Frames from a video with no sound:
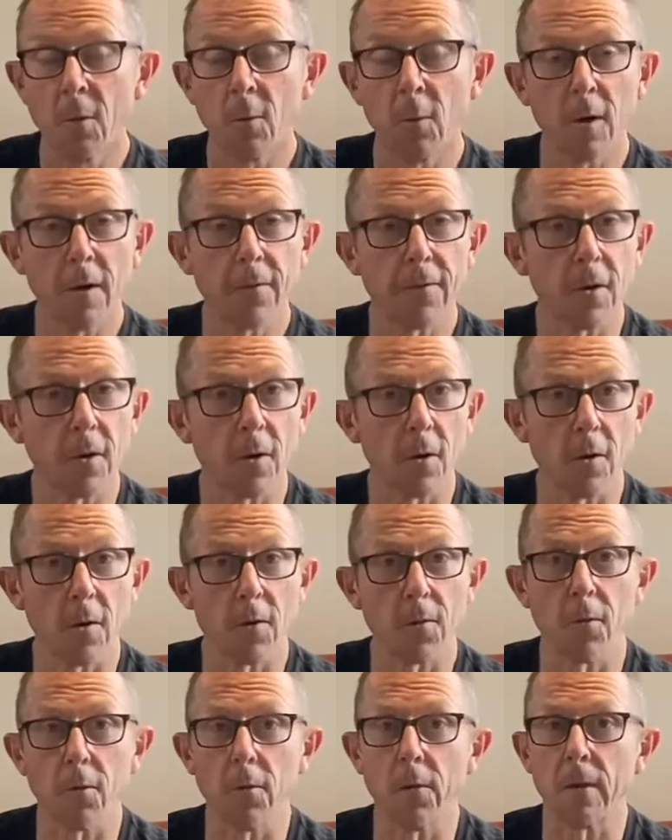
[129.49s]
we often
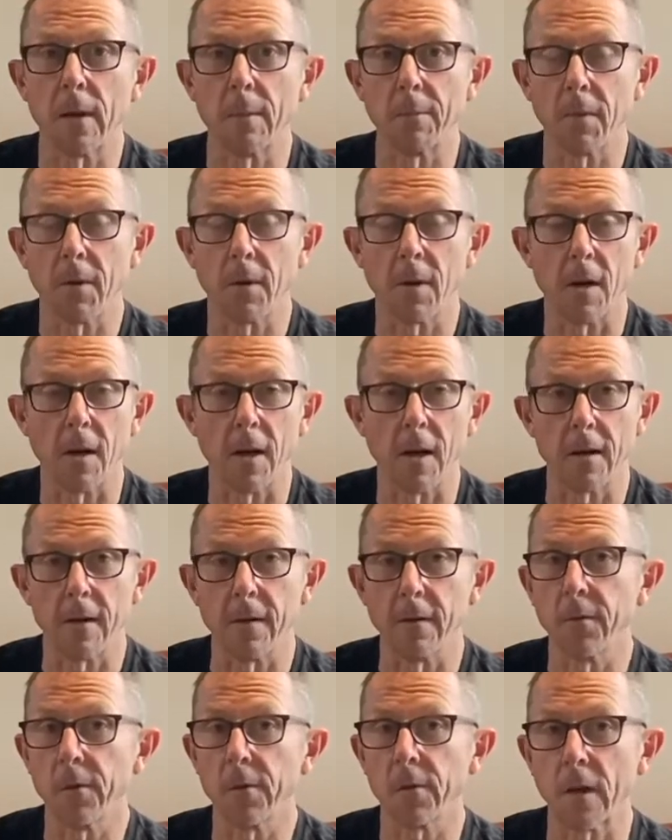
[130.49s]
go through some kind
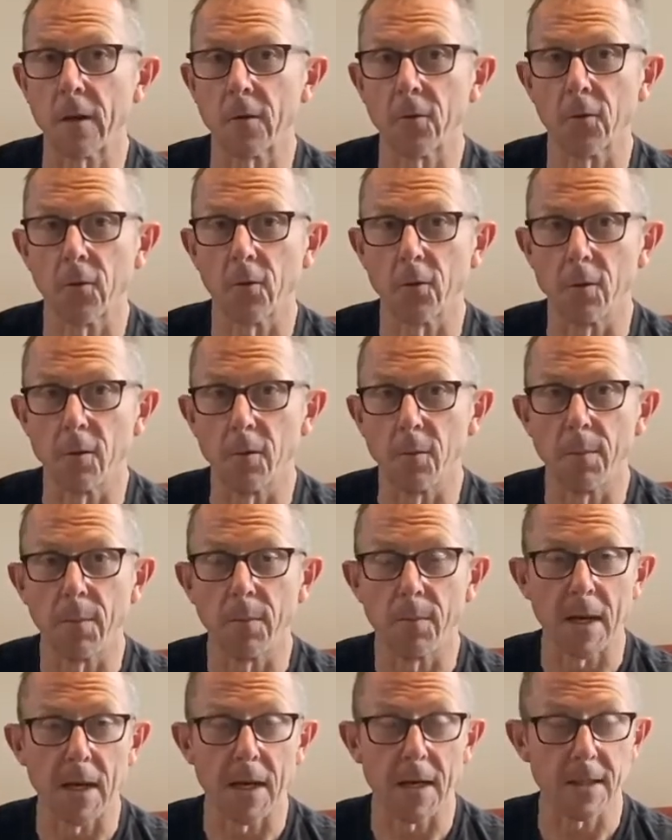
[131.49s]
of central
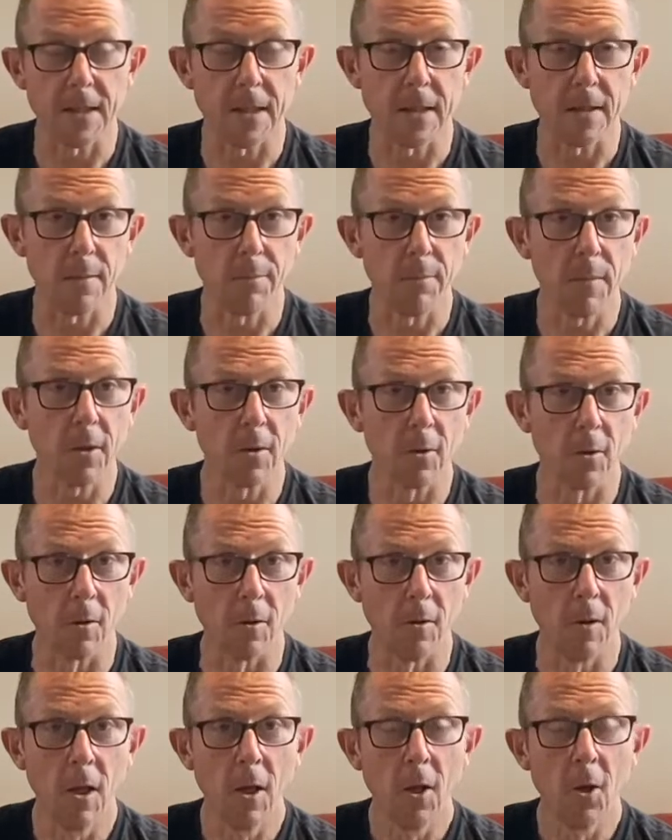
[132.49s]
party in the
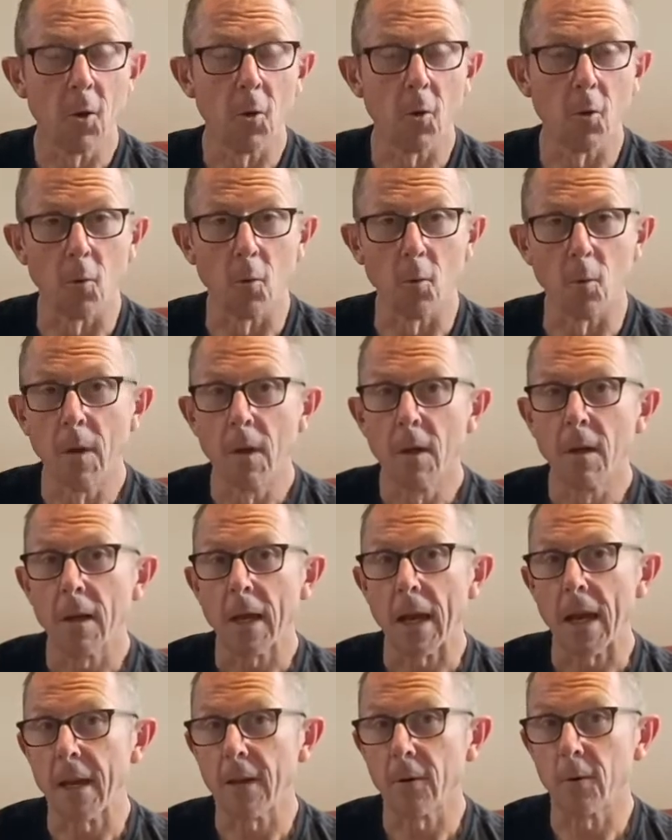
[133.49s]
middle who
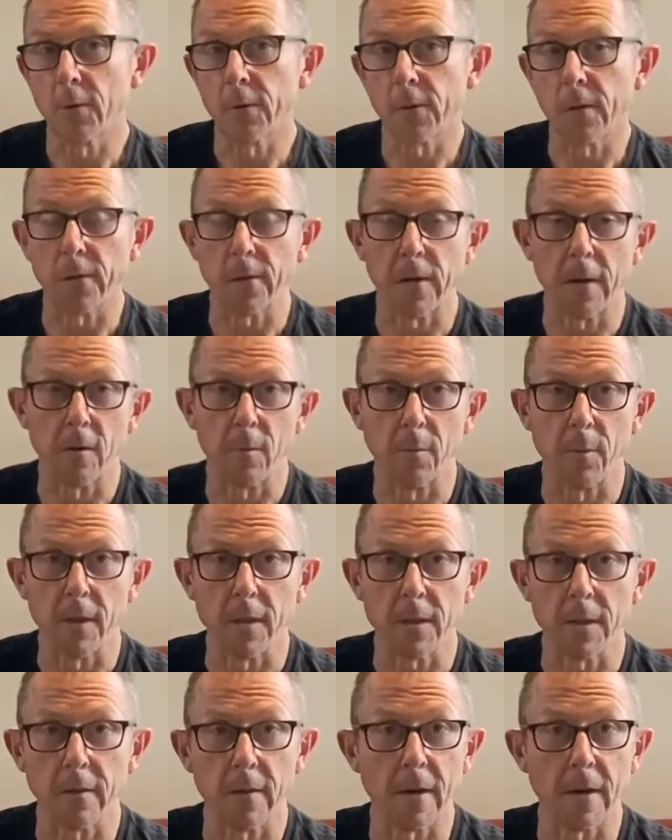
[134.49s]
handles the settlement.